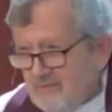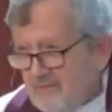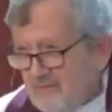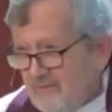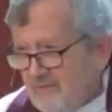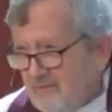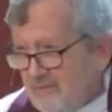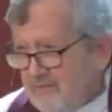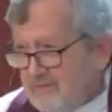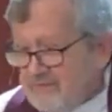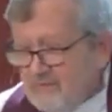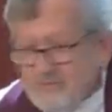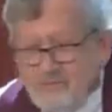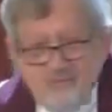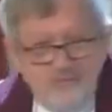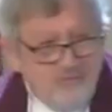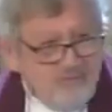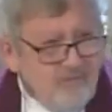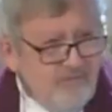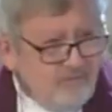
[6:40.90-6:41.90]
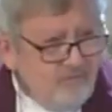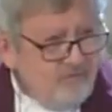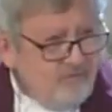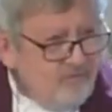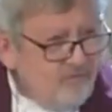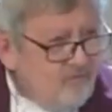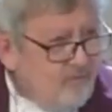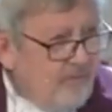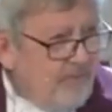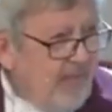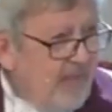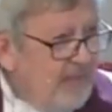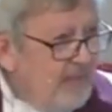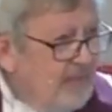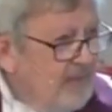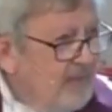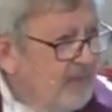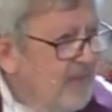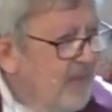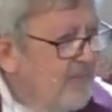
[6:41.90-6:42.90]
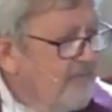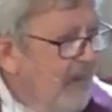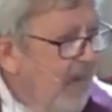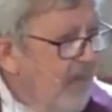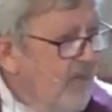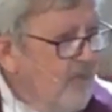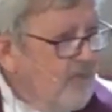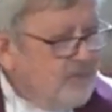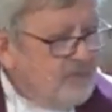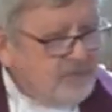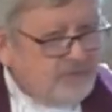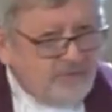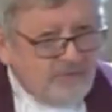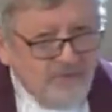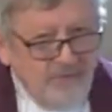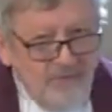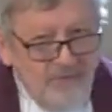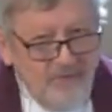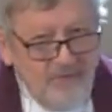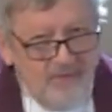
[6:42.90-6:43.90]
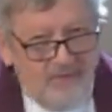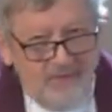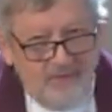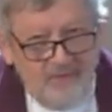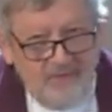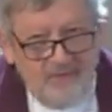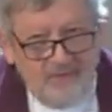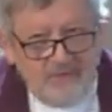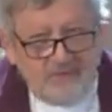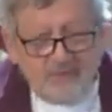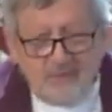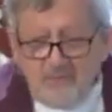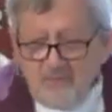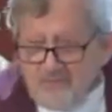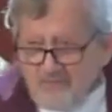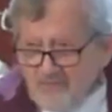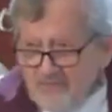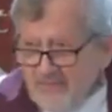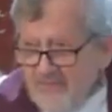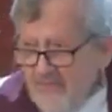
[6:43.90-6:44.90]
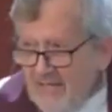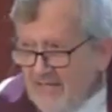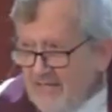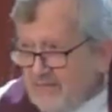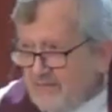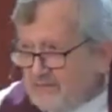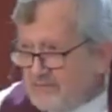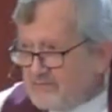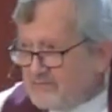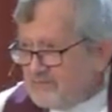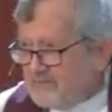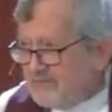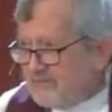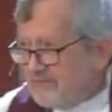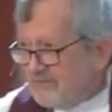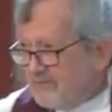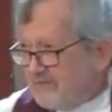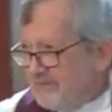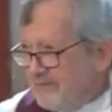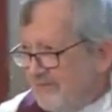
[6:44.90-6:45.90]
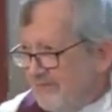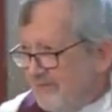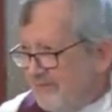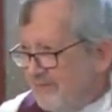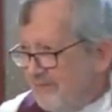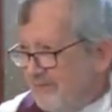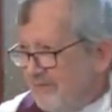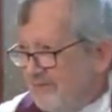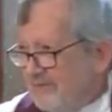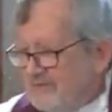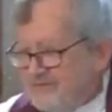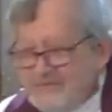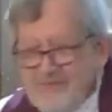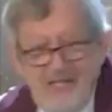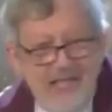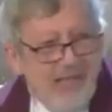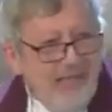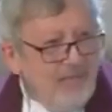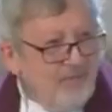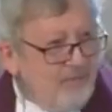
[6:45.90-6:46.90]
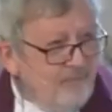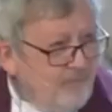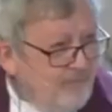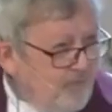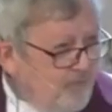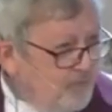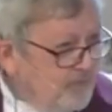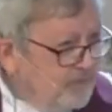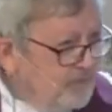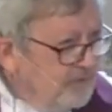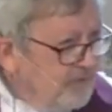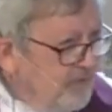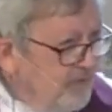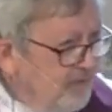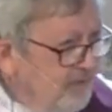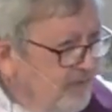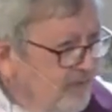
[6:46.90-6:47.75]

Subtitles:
She was anticipating a marriage. She was engaged. She had a future.